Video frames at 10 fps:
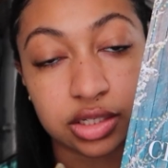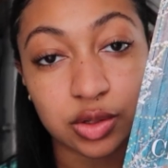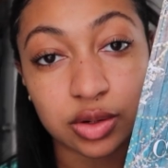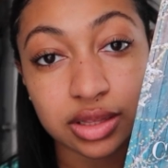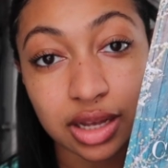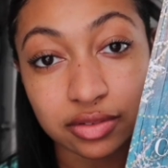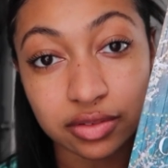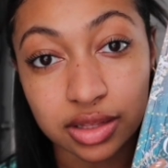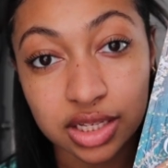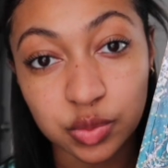the storyline
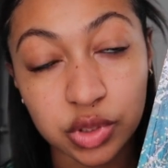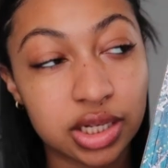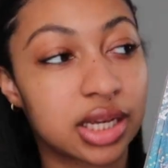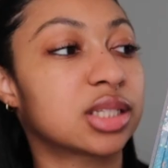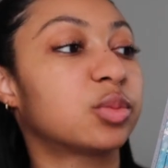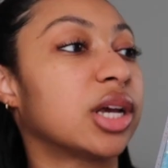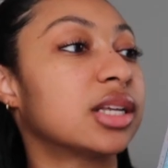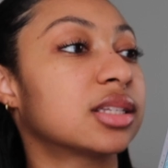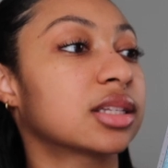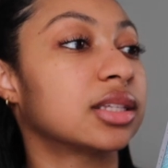for this book is
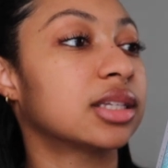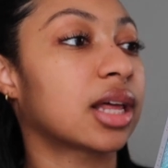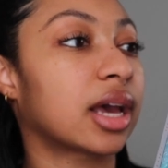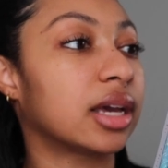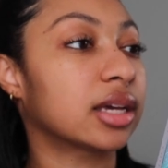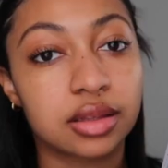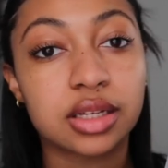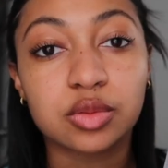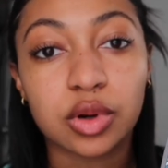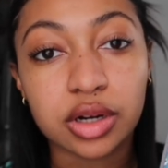basically like
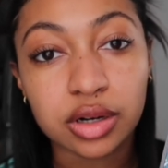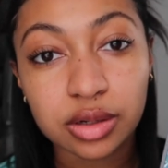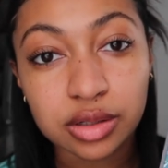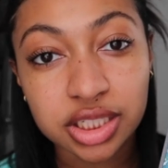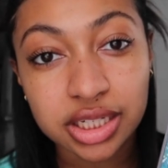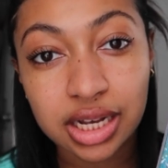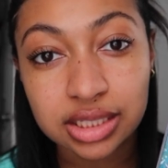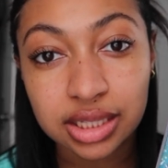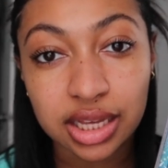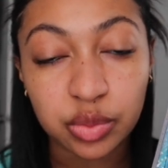this one girl, she has
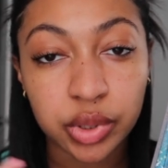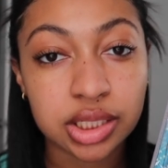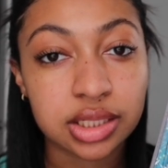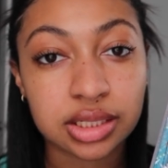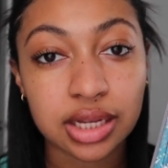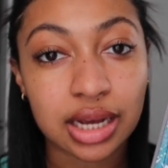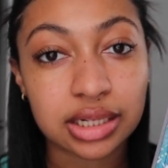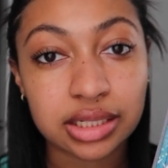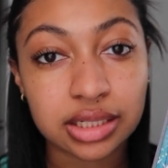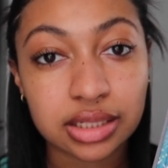to like pitch this
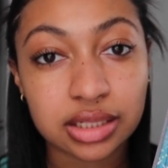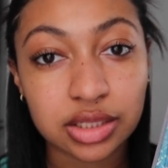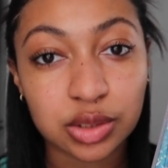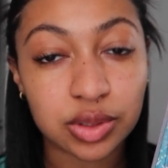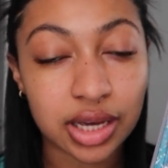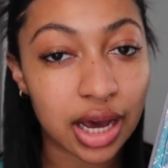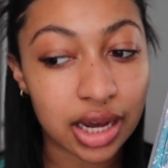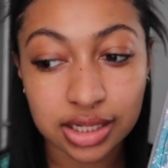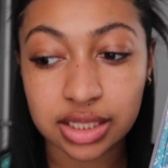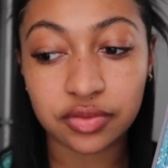idea to a
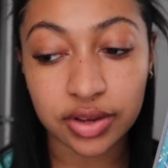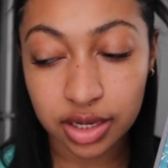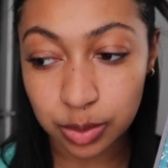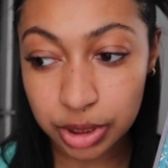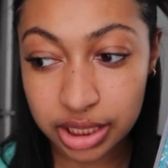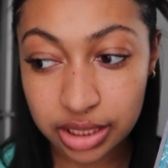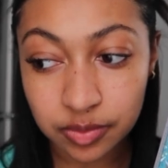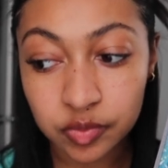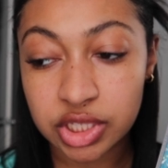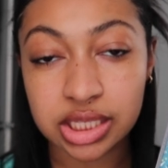guy and his
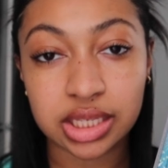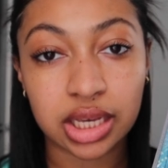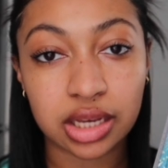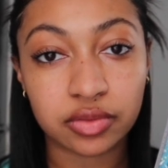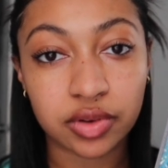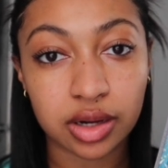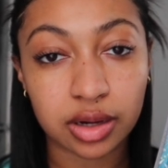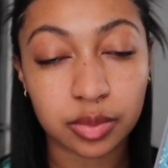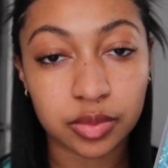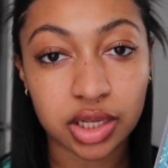family to save
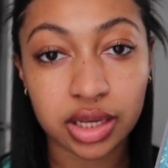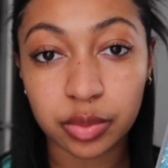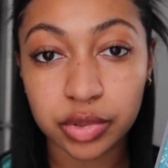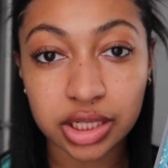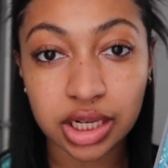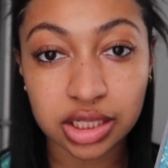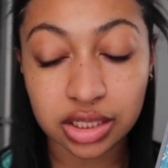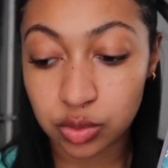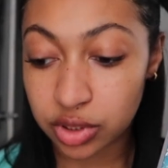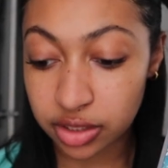the company that
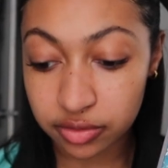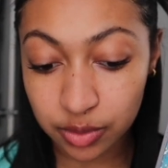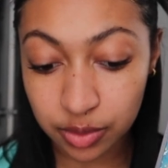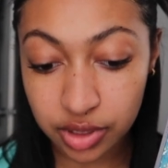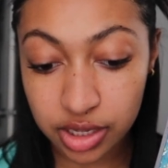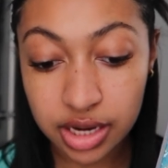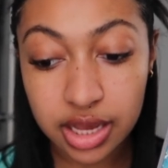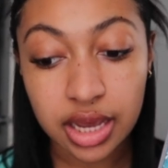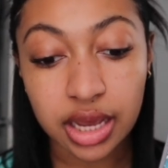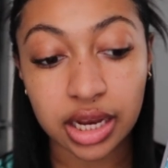she's working for.
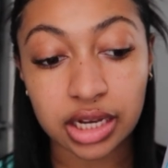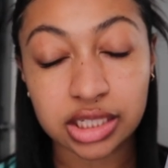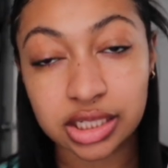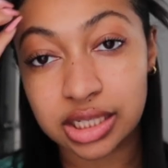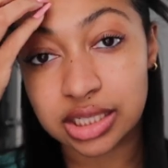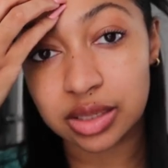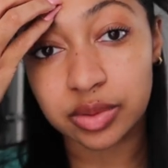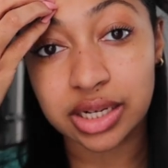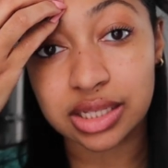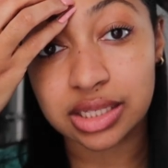And she ends
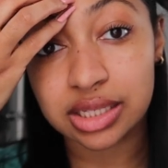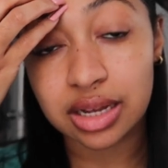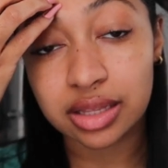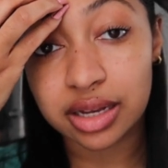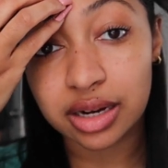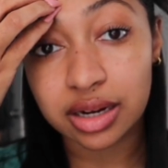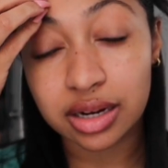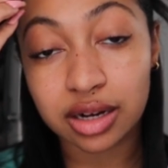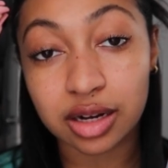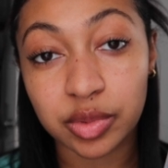up getting stuck
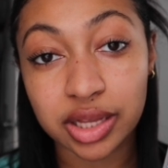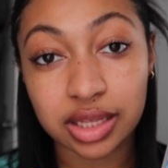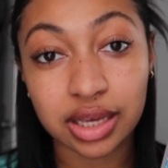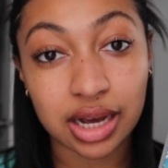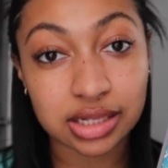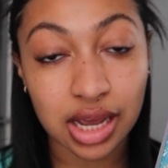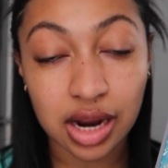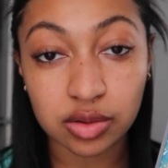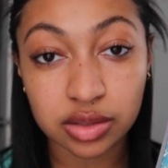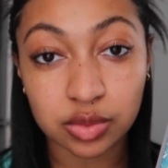there at the guy's
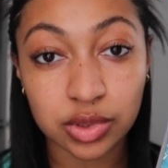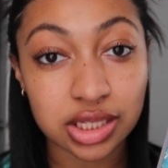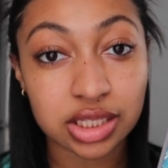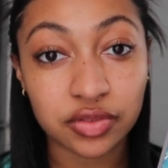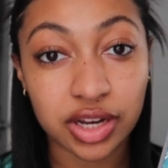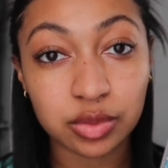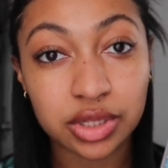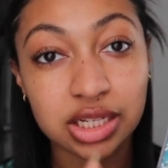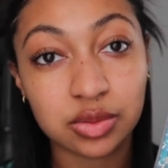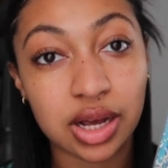house with his family.
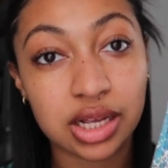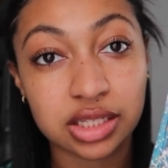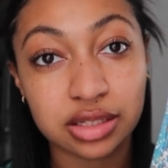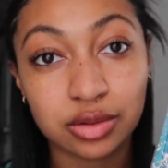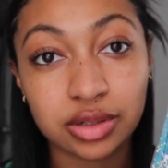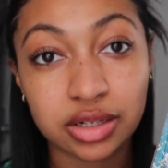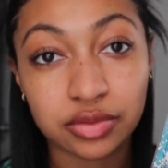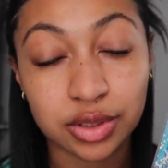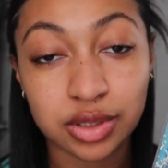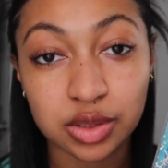That's why it's Snowed In
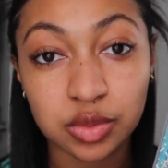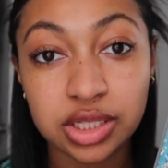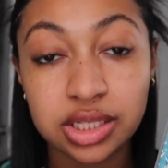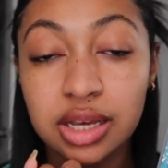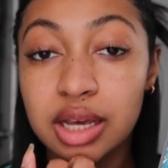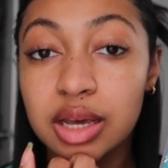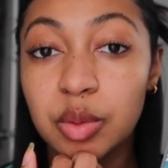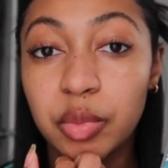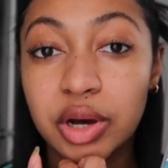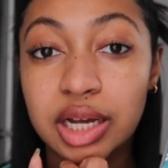for Christmas.
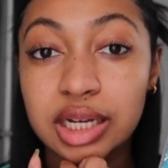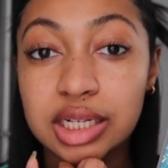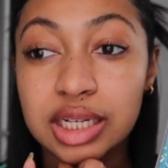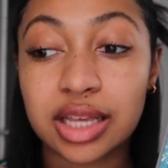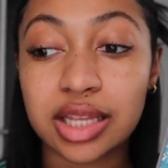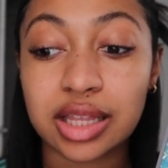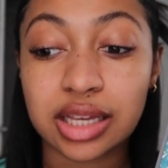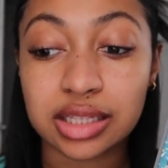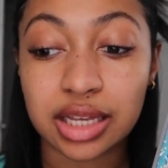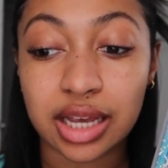but they
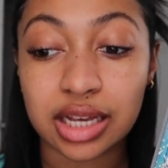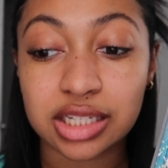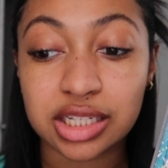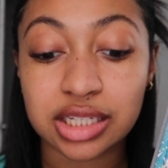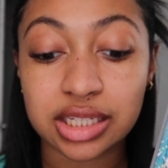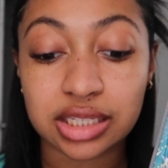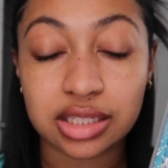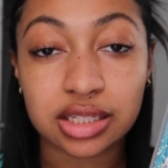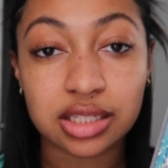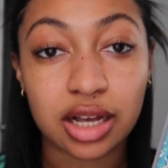think that she
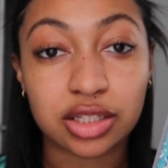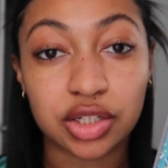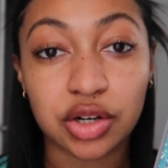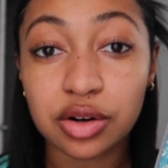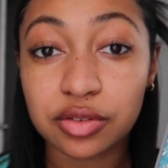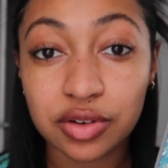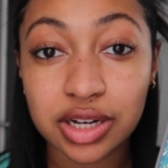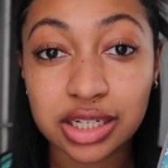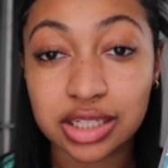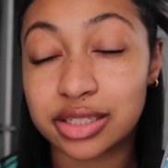is the son's
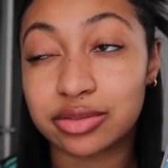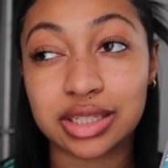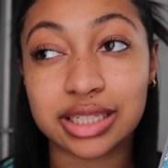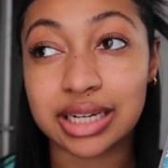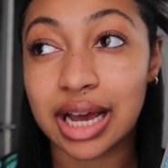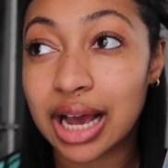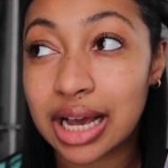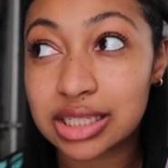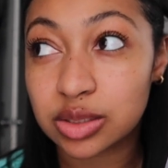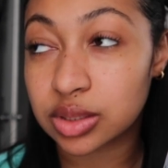girlfriend and she's really
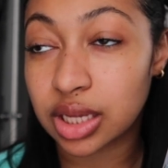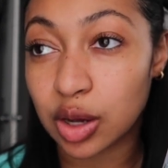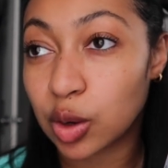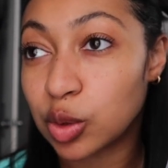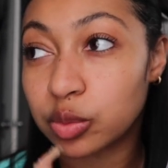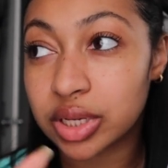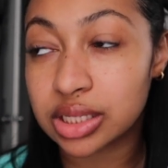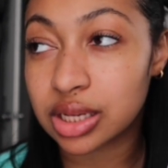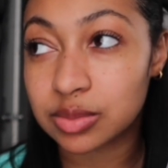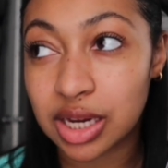not. So it's like a whole
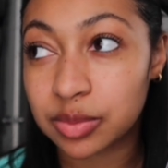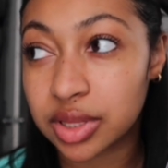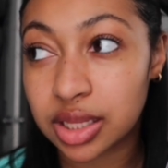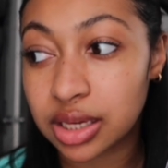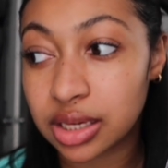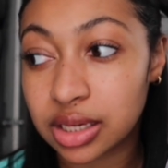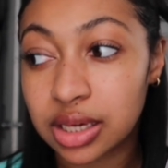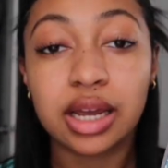mix-up type of thing.